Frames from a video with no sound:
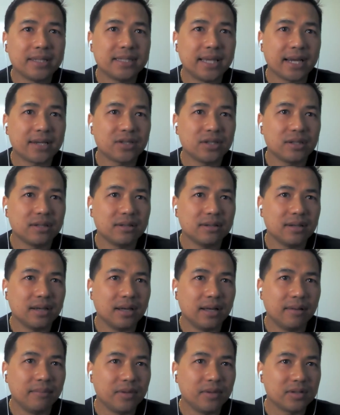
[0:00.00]
section.
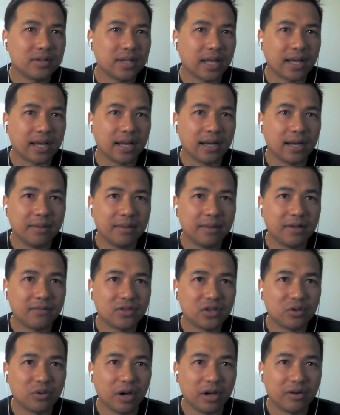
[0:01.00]
There's like a limit of
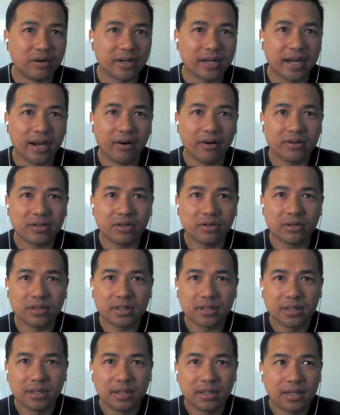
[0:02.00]
200 characters,